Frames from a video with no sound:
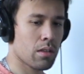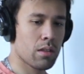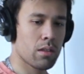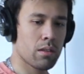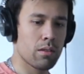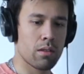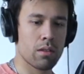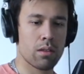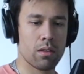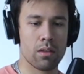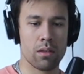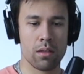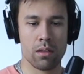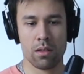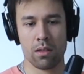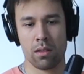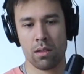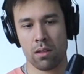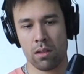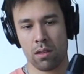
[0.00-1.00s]

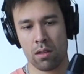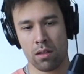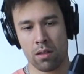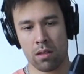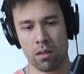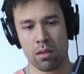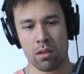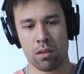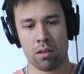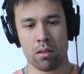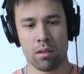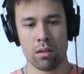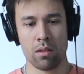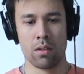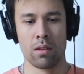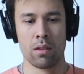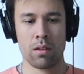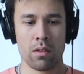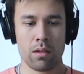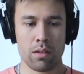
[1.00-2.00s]

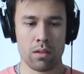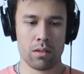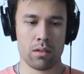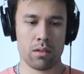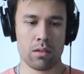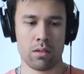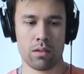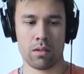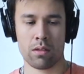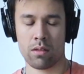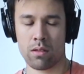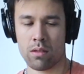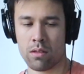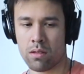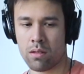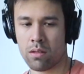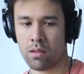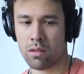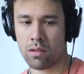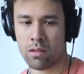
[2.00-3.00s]

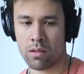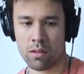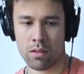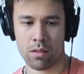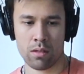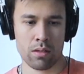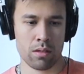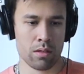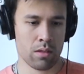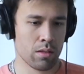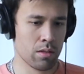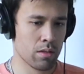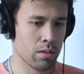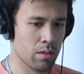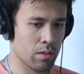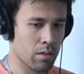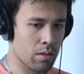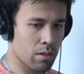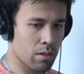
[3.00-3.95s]
[no speech]